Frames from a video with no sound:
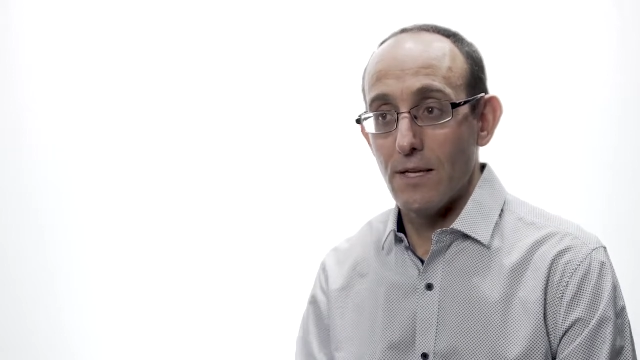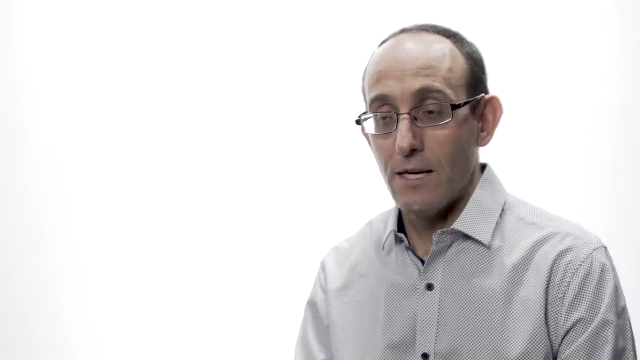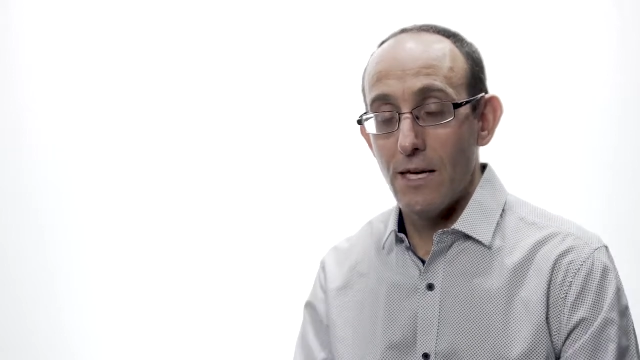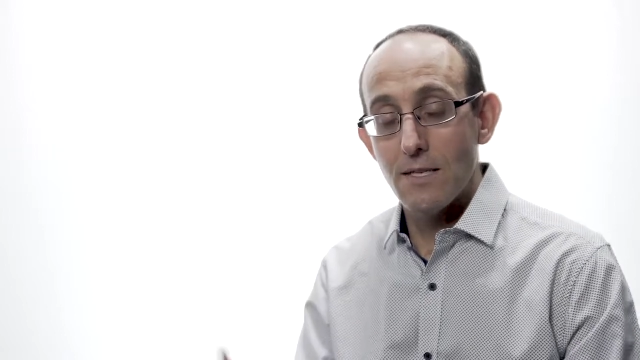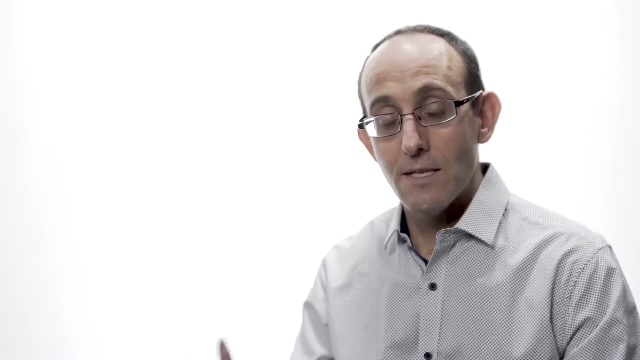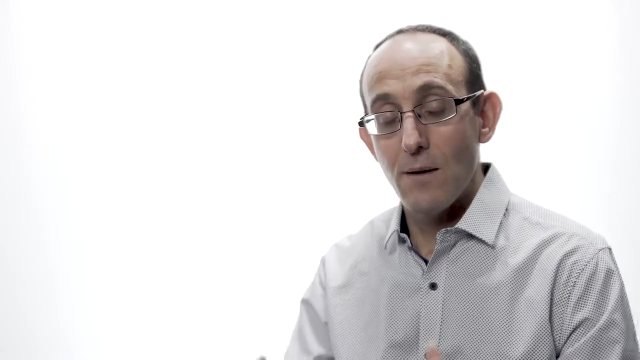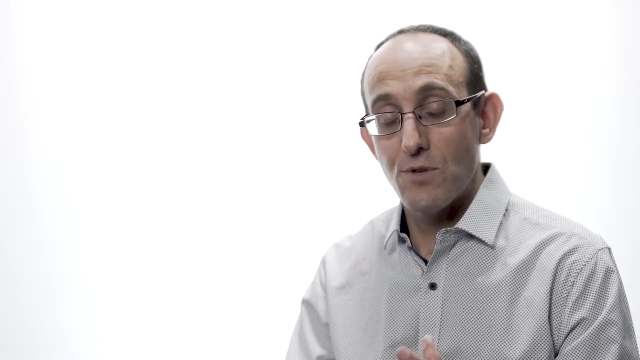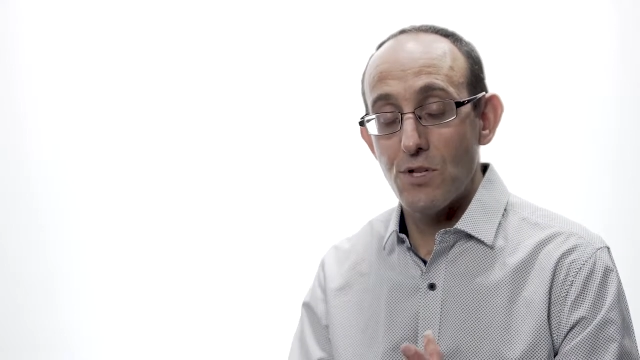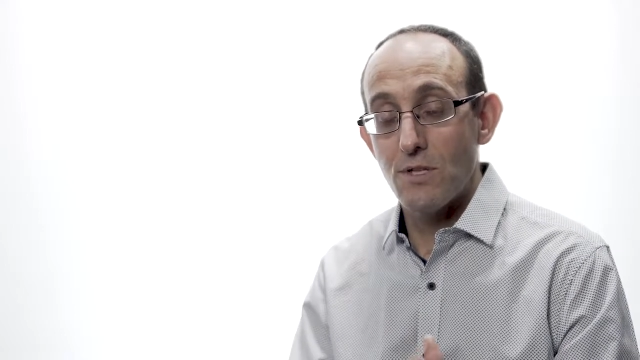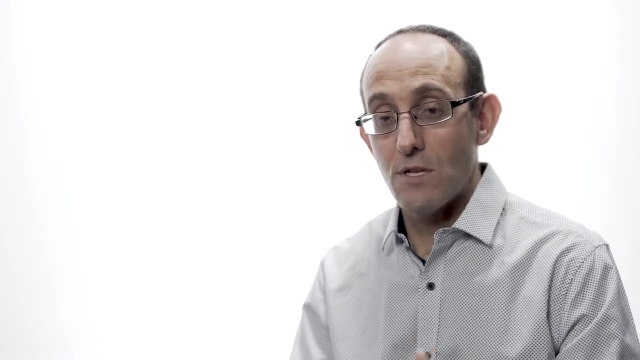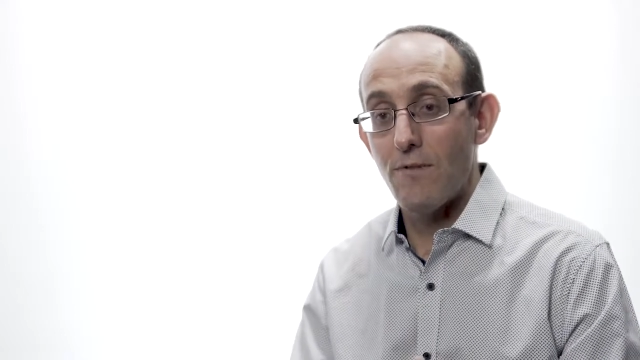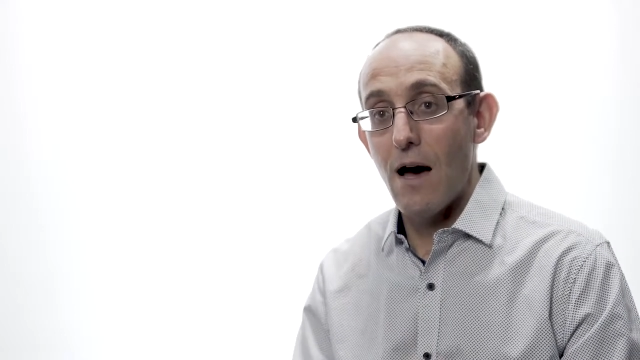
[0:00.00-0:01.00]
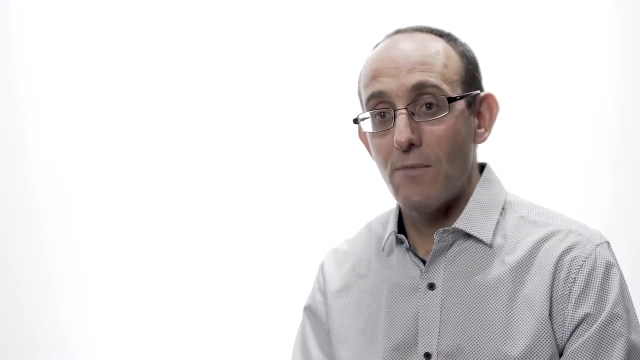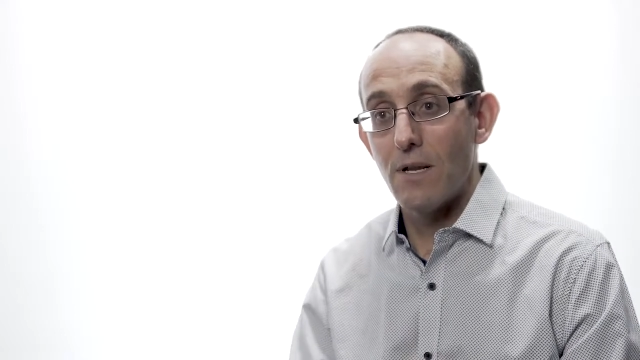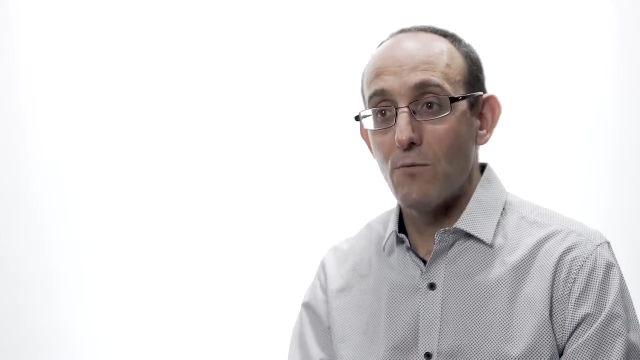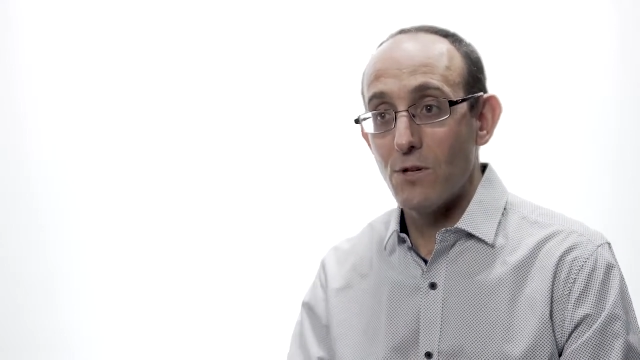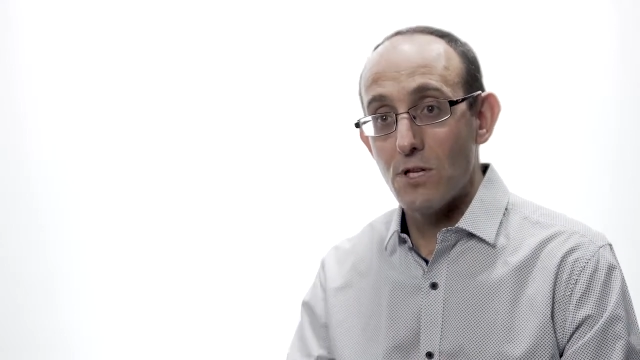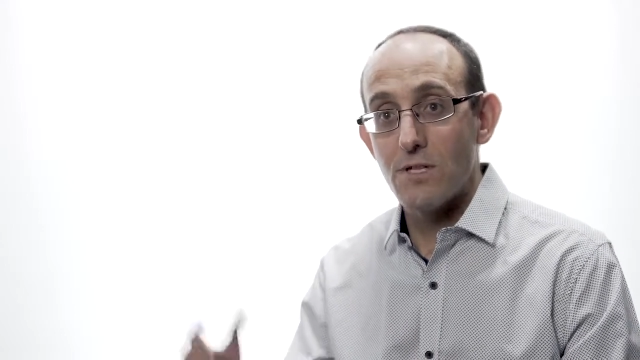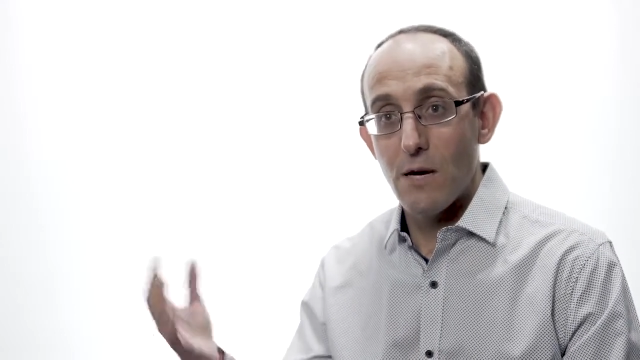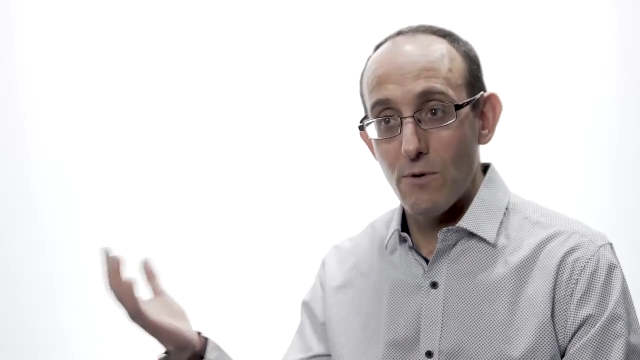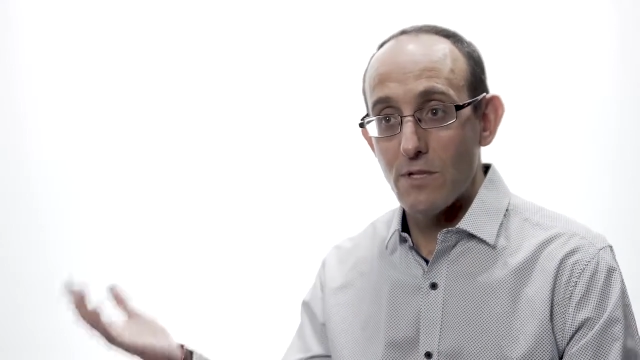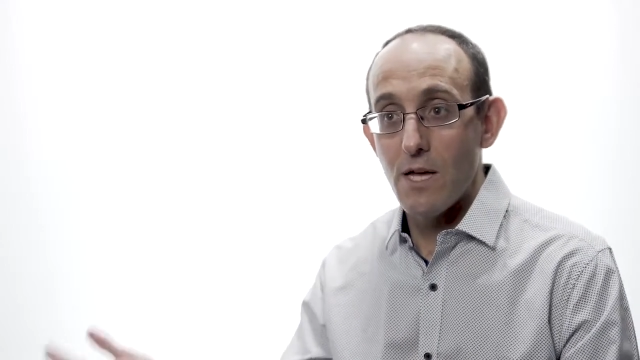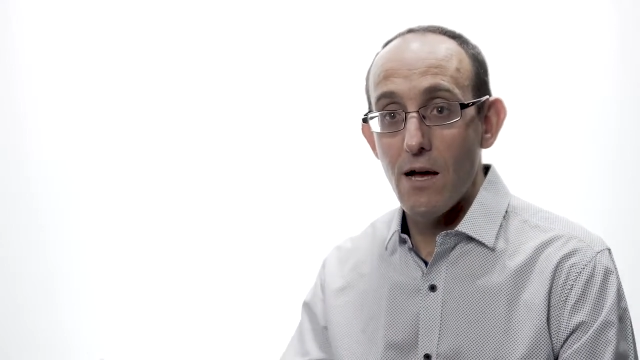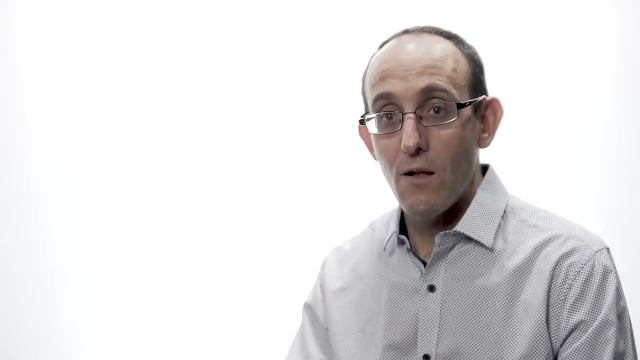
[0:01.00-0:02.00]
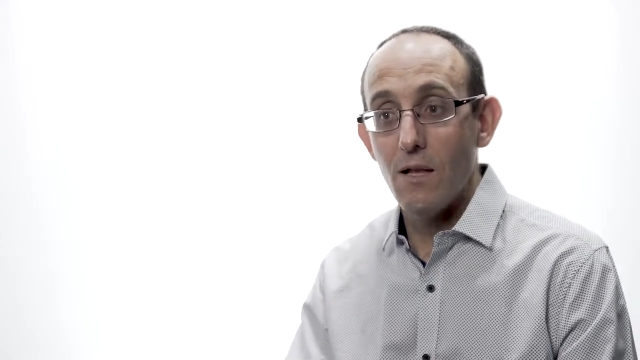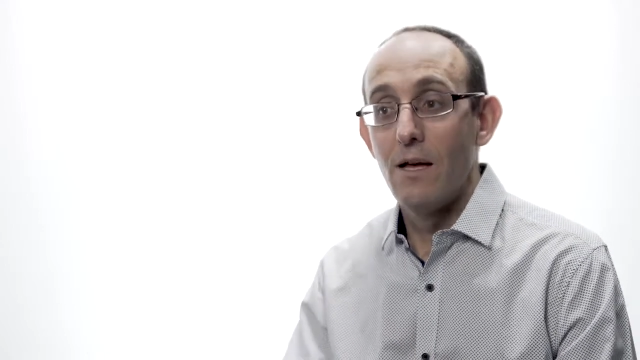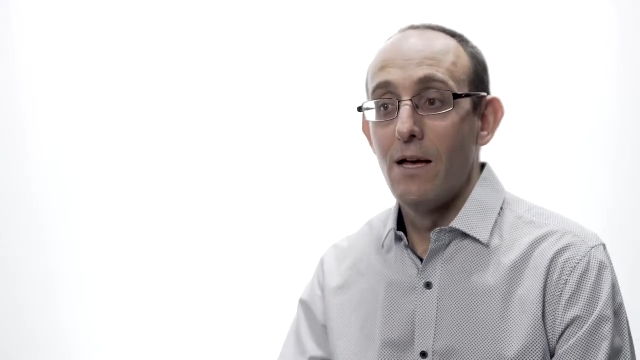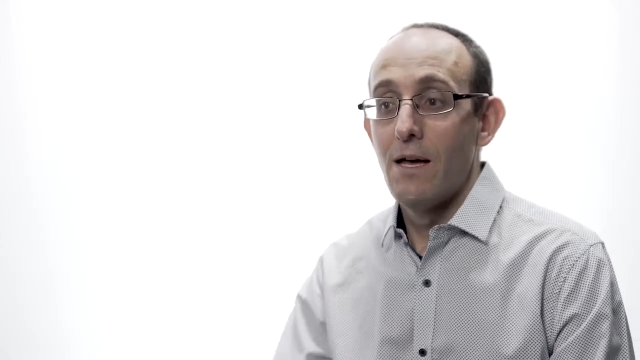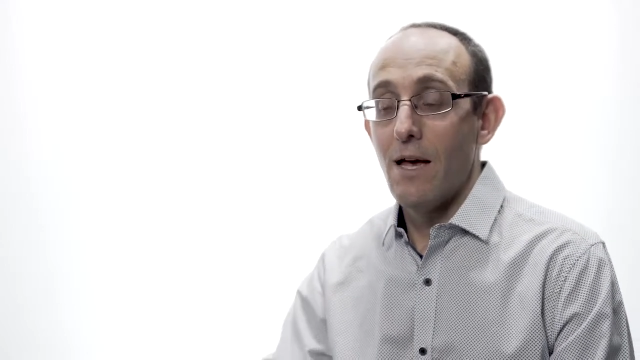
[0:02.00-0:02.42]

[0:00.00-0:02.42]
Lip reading: key assumptions of how many widgets they would sell,